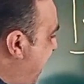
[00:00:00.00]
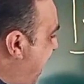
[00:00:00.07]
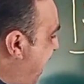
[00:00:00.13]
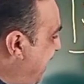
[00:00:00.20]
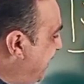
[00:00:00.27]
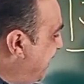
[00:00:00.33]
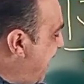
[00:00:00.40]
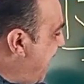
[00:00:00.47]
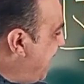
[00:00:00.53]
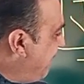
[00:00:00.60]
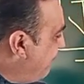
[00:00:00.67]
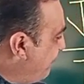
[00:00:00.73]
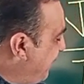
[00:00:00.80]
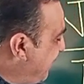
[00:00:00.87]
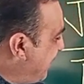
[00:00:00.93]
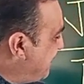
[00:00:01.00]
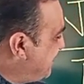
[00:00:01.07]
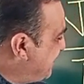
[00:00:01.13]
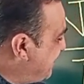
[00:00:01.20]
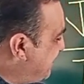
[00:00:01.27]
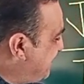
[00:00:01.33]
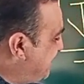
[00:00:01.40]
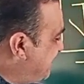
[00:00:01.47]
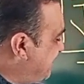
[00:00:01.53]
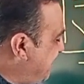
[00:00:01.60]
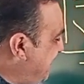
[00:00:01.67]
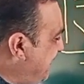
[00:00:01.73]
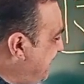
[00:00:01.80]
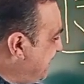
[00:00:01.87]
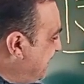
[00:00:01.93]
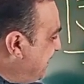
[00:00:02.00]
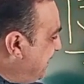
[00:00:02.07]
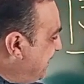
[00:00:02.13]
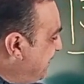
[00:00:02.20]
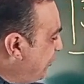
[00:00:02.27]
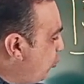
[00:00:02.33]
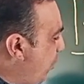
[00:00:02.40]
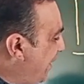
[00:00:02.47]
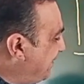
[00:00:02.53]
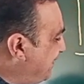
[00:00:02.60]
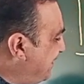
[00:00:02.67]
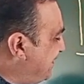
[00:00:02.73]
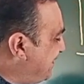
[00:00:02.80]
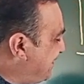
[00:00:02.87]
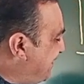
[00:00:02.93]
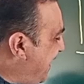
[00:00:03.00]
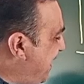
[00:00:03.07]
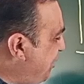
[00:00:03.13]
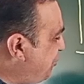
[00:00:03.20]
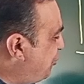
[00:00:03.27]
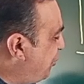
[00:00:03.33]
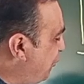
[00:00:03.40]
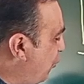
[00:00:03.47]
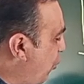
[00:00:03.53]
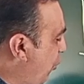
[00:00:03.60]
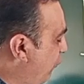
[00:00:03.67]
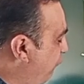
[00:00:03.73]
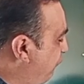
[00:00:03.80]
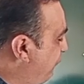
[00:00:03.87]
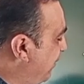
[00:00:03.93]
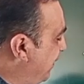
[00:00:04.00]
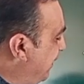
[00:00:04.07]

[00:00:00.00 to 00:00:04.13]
and we can see the quantization of